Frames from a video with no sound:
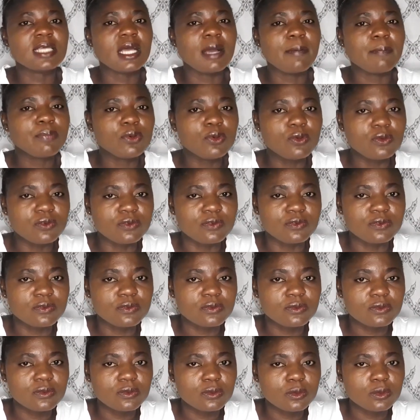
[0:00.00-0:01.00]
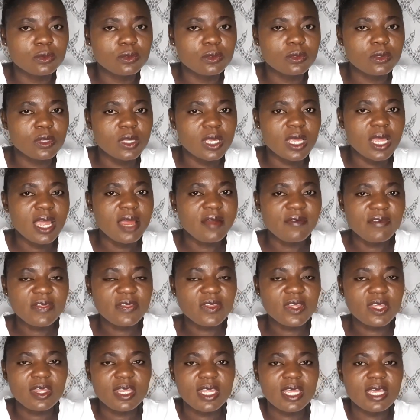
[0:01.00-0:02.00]
approved,
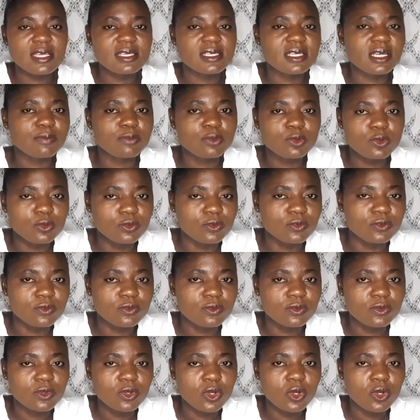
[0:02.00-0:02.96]
everything there is approved,